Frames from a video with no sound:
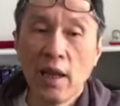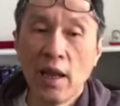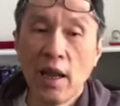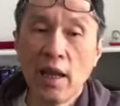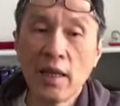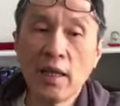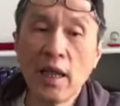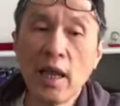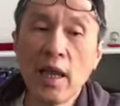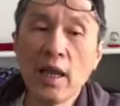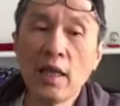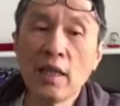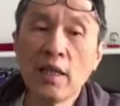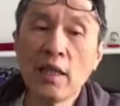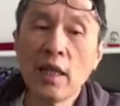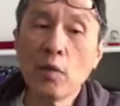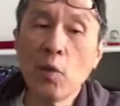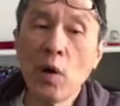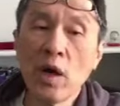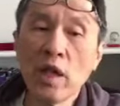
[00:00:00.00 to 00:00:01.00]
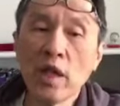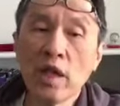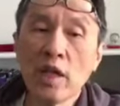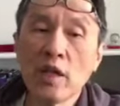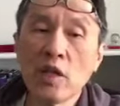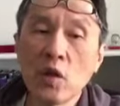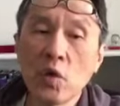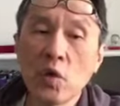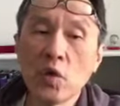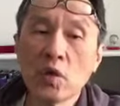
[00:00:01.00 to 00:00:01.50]
and then one
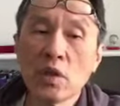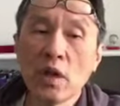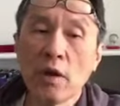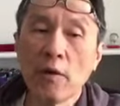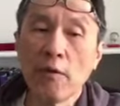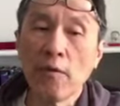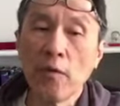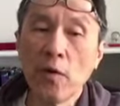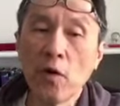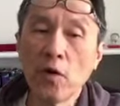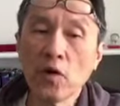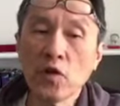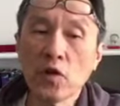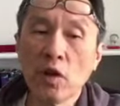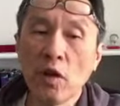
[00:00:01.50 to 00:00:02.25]
can use a force